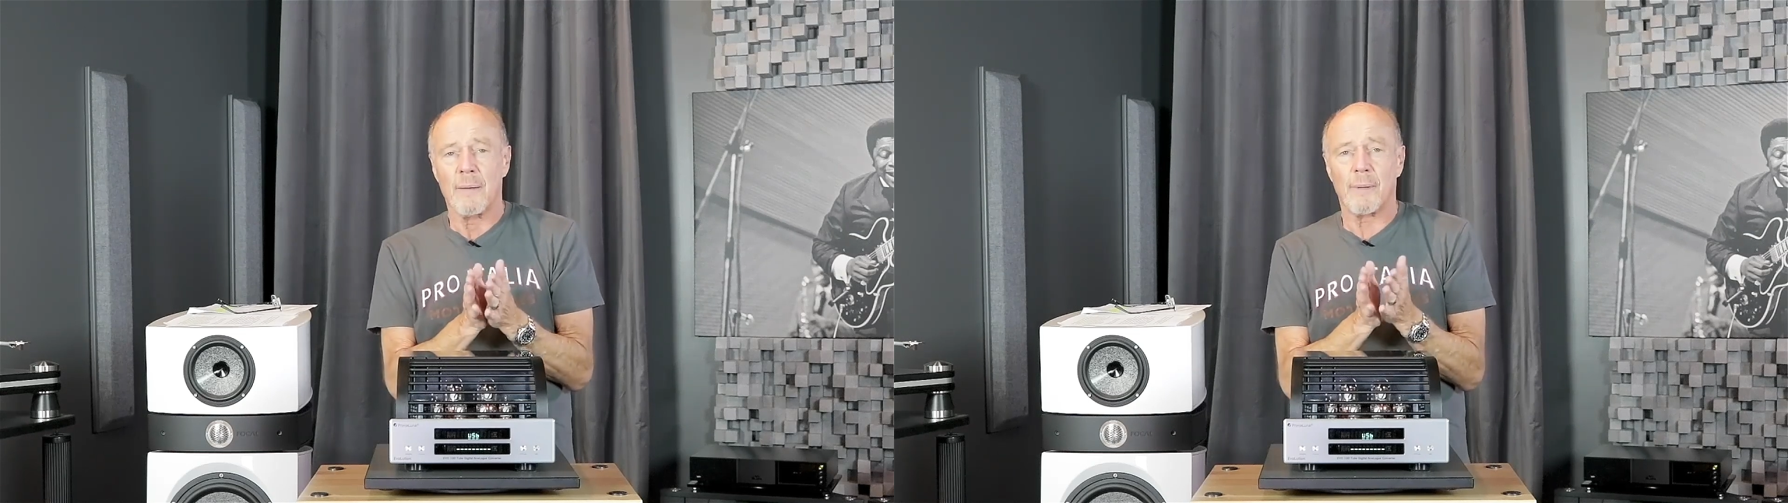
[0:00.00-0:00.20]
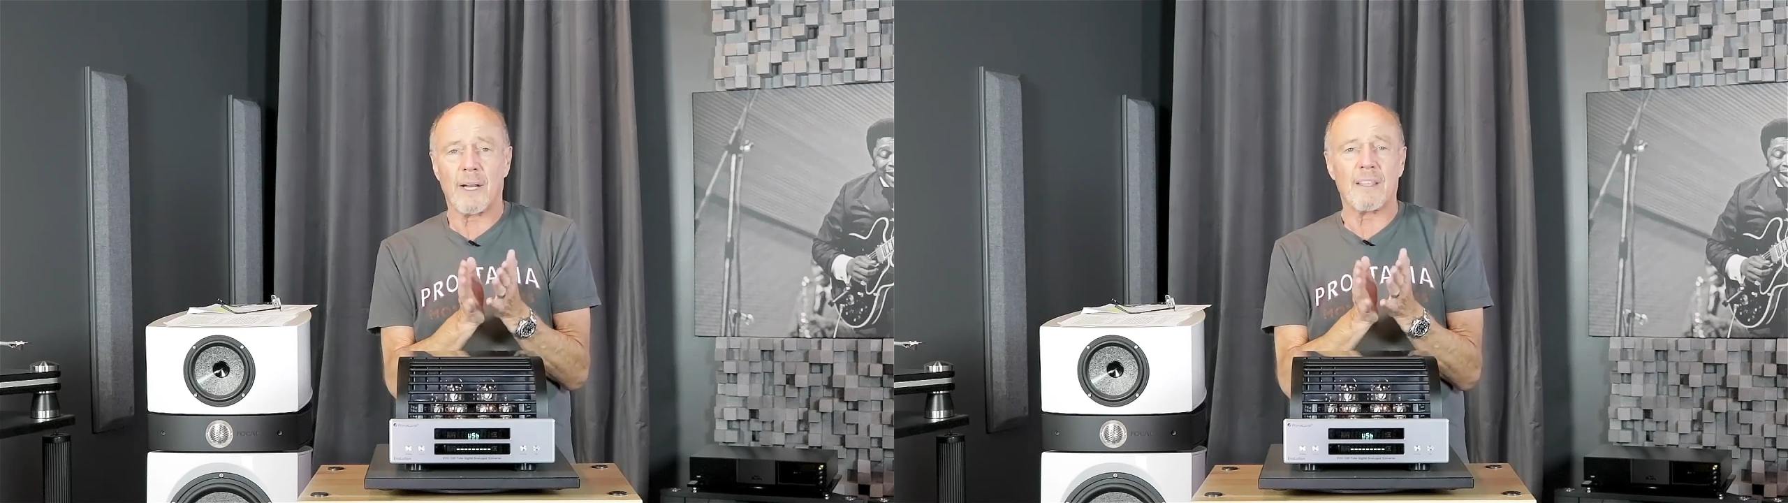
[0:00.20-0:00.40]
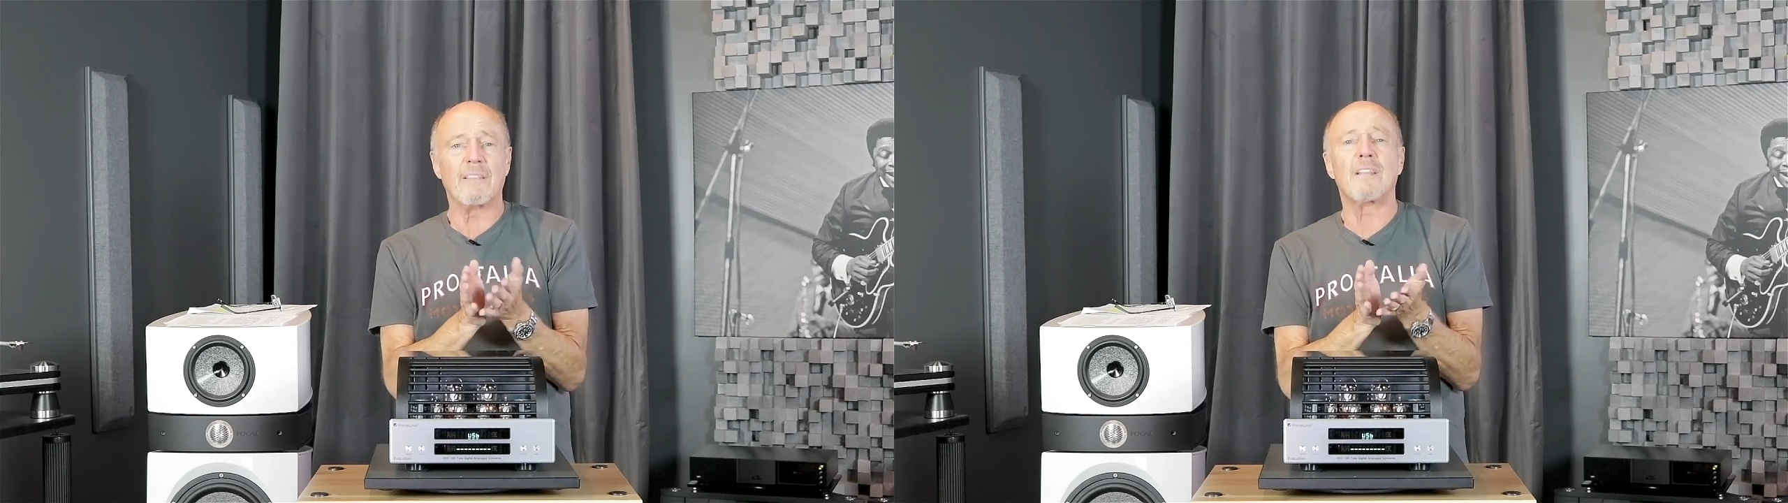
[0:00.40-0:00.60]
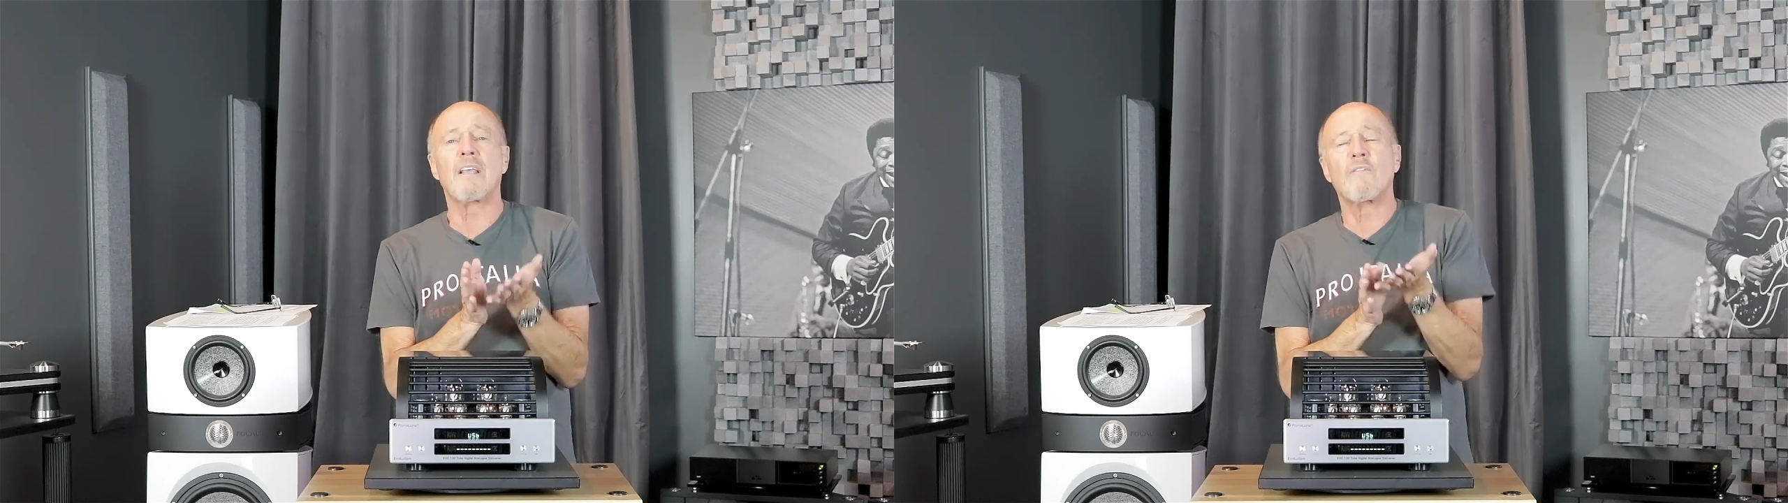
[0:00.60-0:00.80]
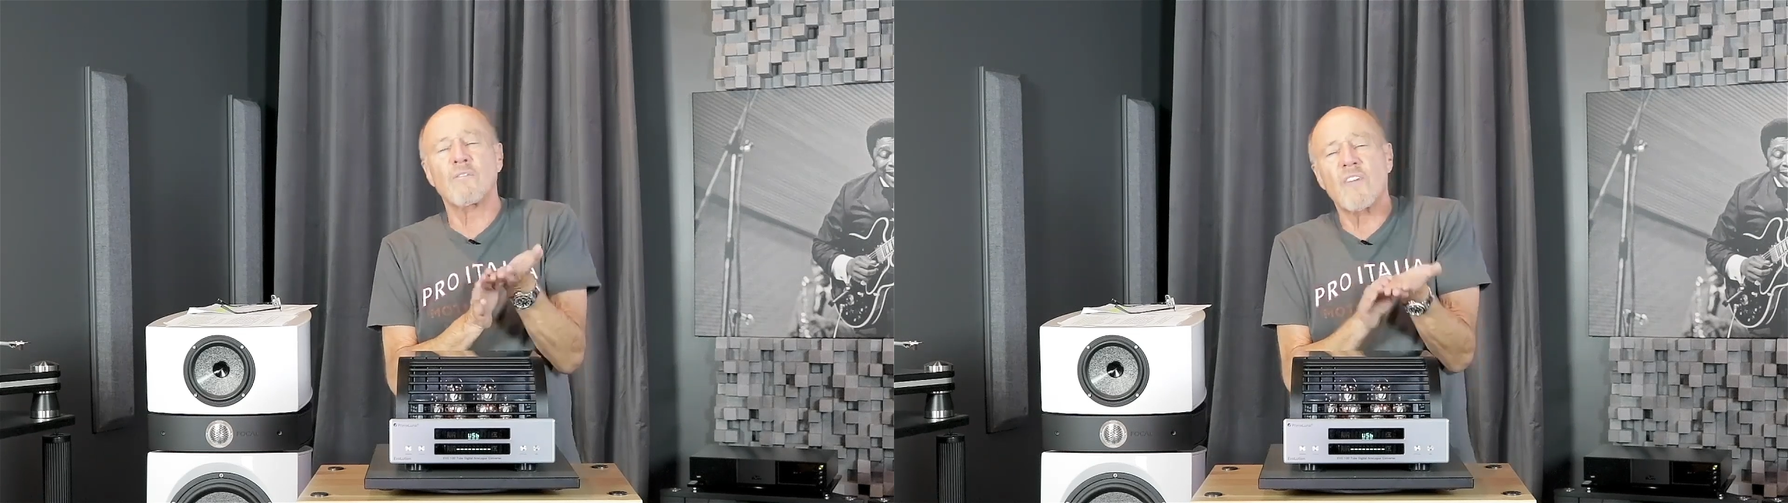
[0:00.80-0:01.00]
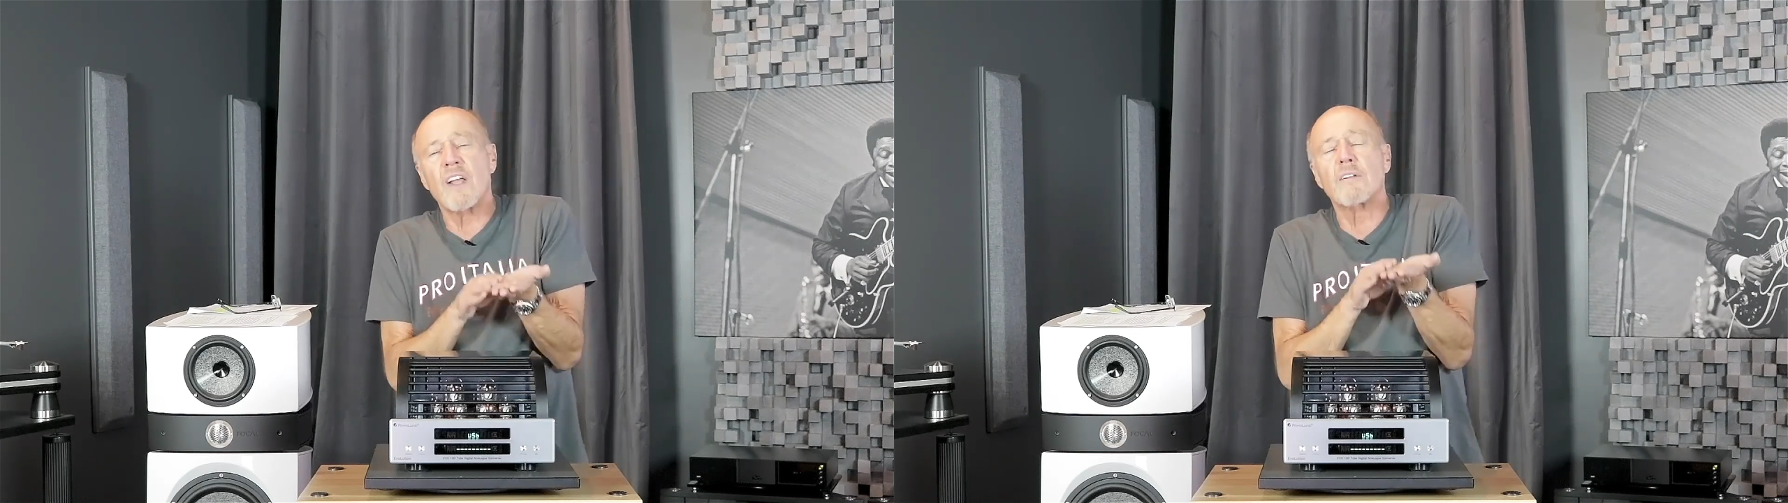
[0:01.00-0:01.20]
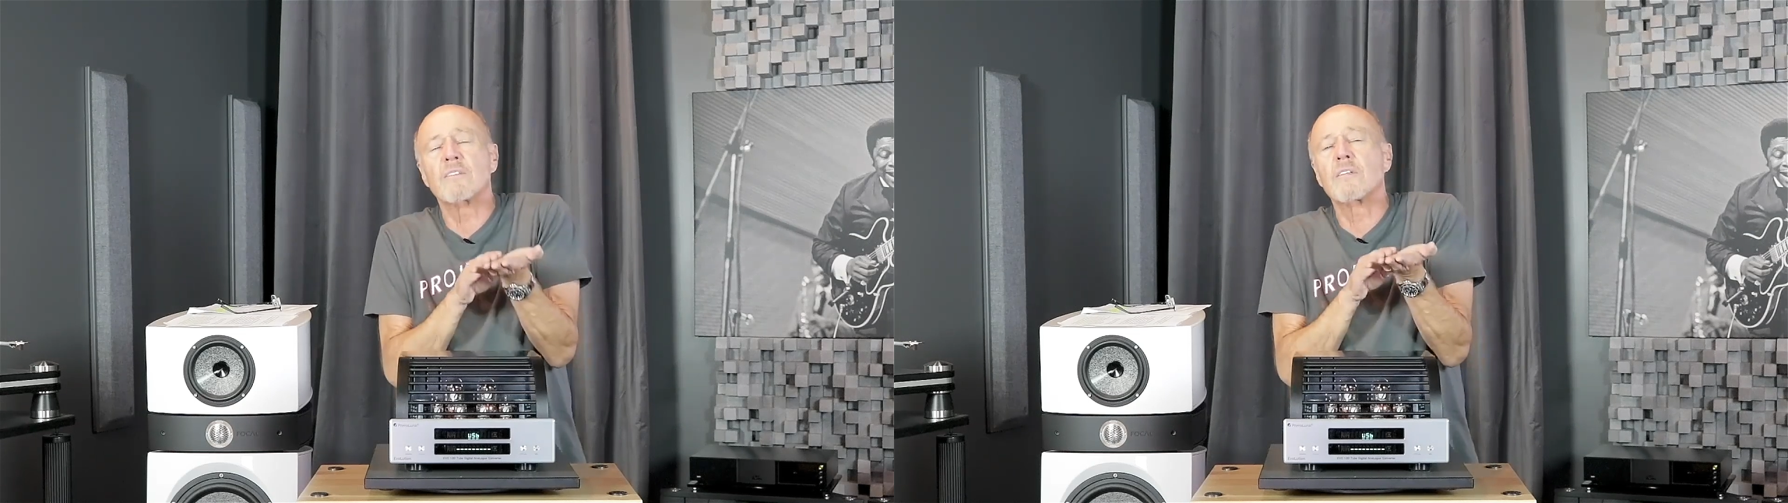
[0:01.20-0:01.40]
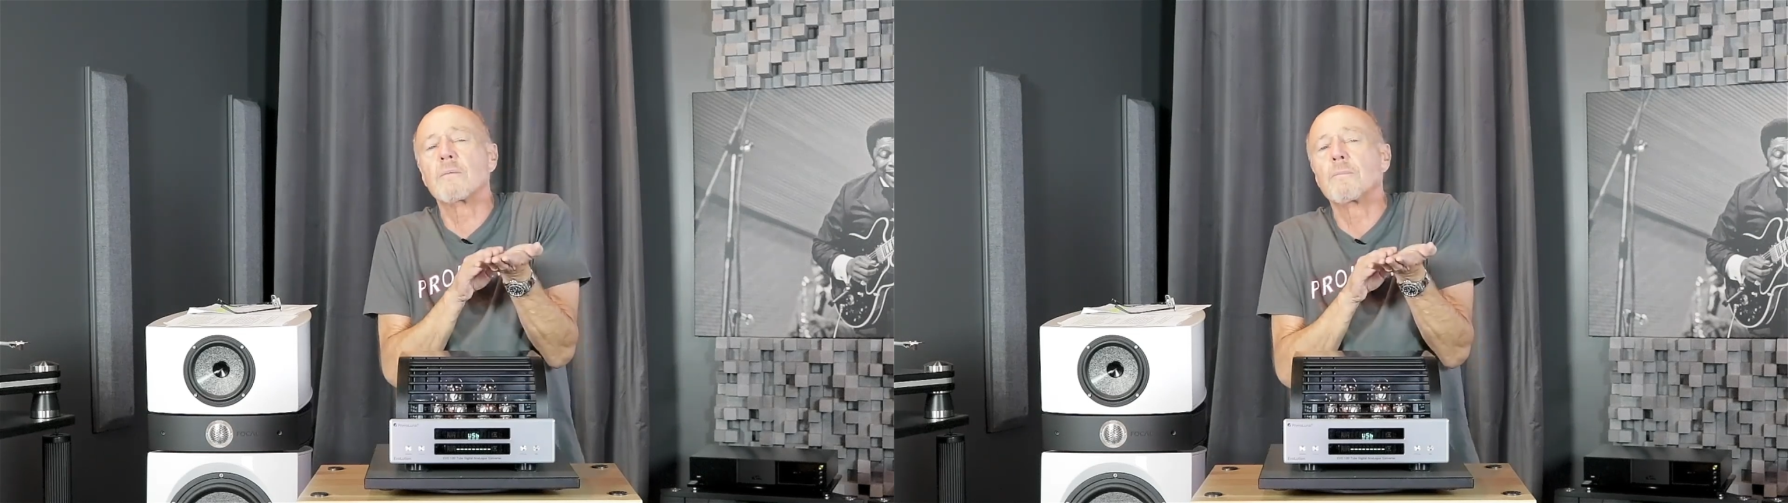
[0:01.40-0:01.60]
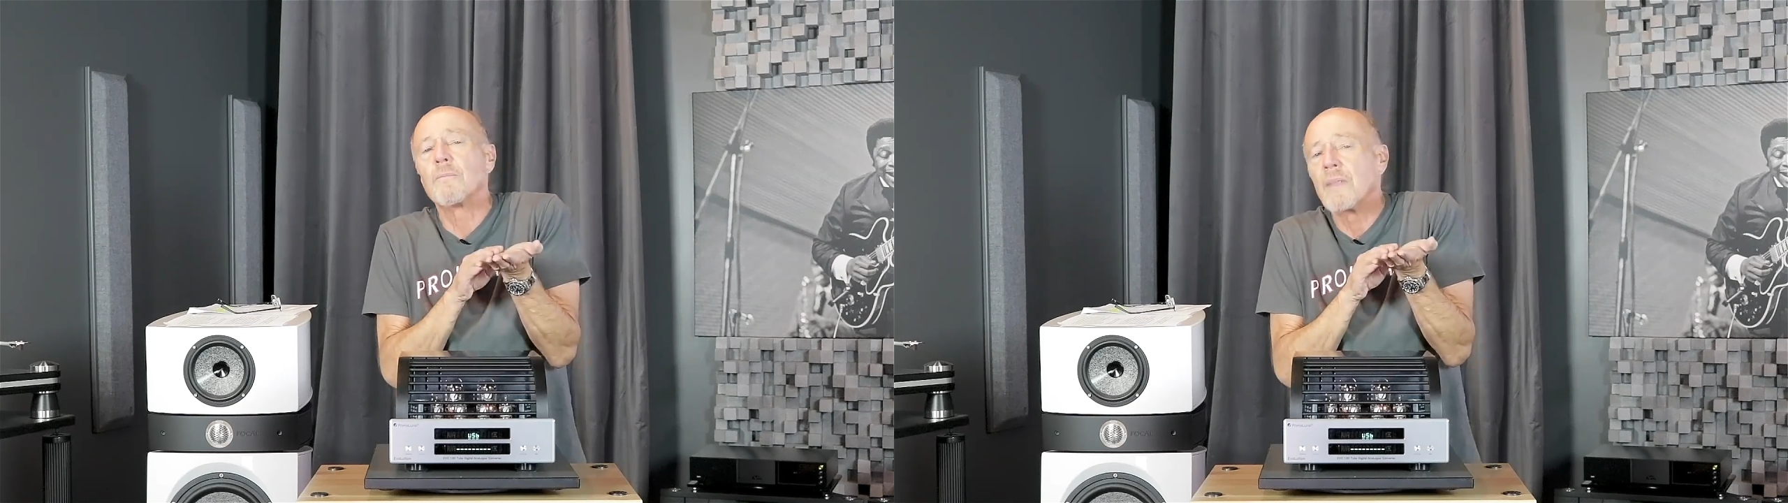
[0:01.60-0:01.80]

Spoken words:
but I think that they fail to